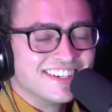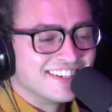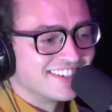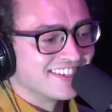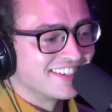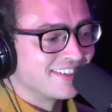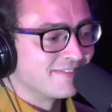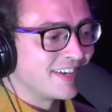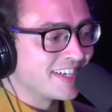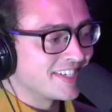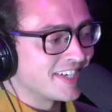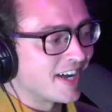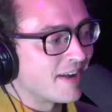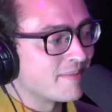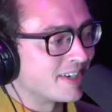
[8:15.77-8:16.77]
And my
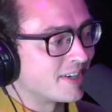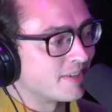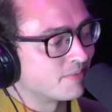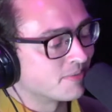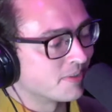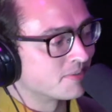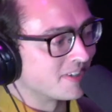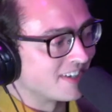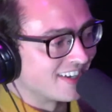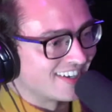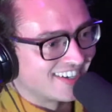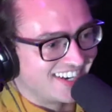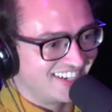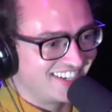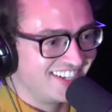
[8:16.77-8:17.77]
time off for
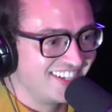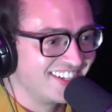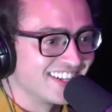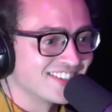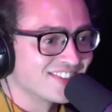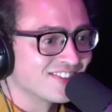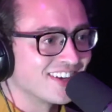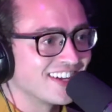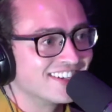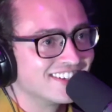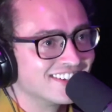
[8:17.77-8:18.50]
fun. That's what I do.